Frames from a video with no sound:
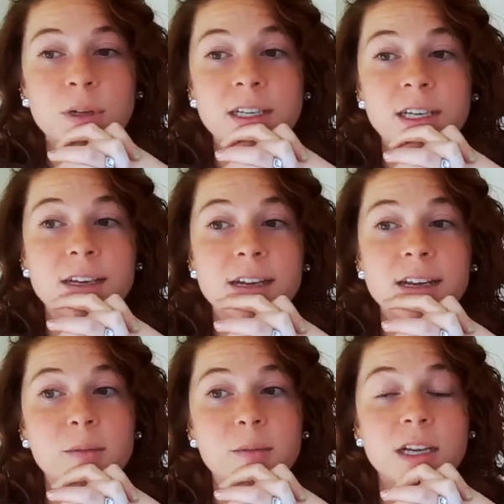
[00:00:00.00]
but again,
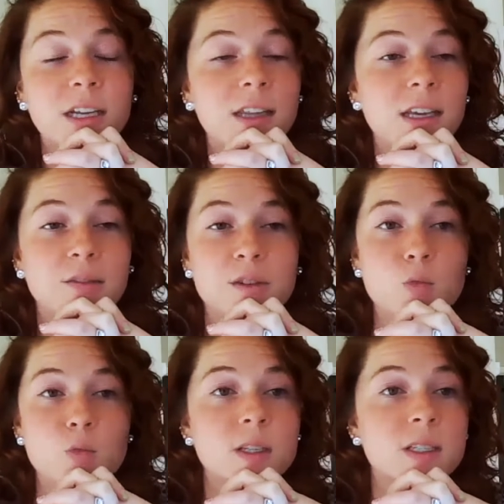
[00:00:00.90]
it can be anything
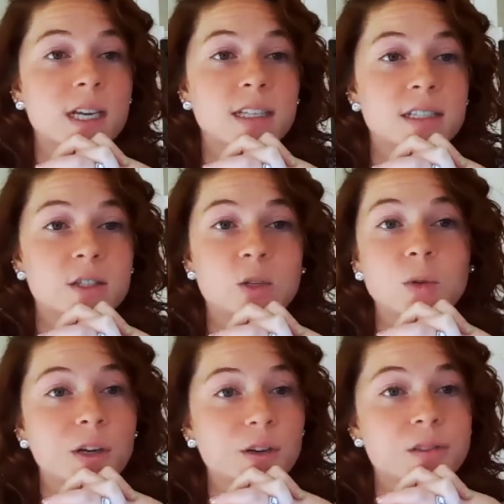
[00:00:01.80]
from 1 day to
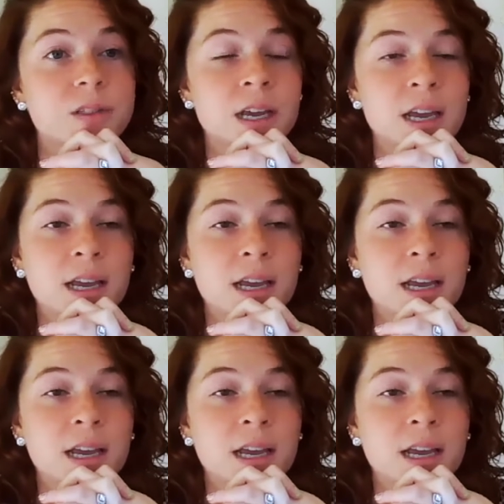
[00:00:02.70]
2 years.